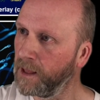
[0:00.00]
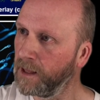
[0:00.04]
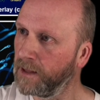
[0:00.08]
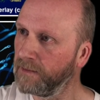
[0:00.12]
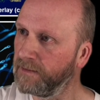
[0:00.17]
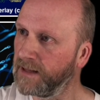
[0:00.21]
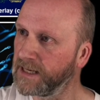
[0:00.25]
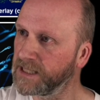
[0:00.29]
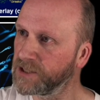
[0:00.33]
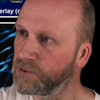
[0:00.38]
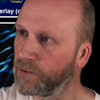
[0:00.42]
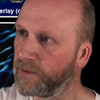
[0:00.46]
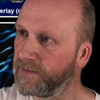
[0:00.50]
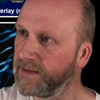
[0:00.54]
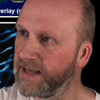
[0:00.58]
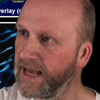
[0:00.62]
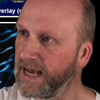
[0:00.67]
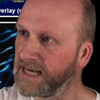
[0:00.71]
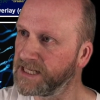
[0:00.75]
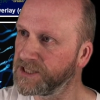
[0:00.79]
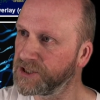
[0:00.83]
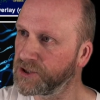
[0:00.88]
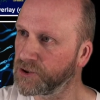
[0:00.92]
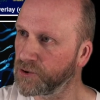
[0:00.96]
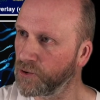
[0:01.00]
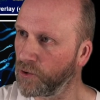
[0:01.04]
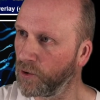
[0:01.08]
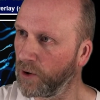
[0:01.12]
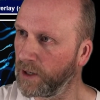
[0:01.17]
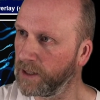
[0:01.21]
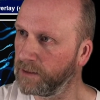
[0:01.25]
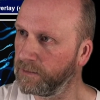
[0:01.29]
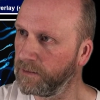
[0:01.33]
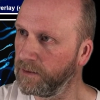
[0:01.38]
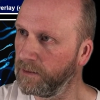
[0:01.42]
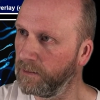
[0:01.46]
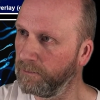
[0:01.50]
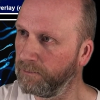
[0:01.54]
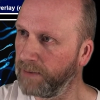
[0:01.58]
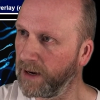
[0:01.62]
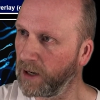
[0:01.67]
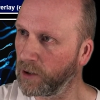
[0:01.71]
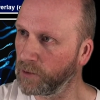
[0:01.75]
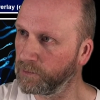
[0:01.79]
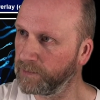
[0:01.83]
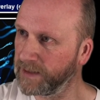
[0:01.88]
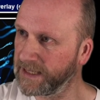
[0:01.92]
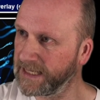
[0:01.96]
that's when the
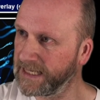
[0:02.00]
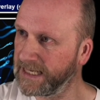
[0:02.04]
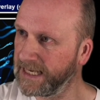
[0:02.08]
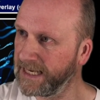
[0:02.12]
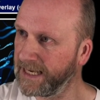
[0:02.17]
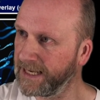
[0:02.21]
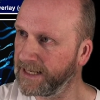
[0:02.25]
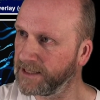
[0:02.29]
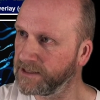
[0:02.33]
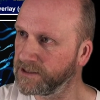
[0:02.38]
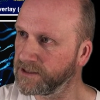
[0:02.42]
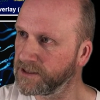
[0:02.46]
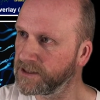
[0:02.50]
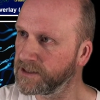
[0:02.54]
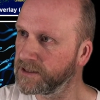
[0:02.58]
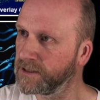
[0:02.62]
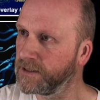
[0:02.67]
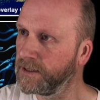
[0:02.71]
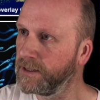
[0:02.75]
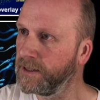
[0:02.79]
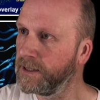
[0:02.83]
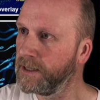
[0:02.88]
asteroid-belt begins,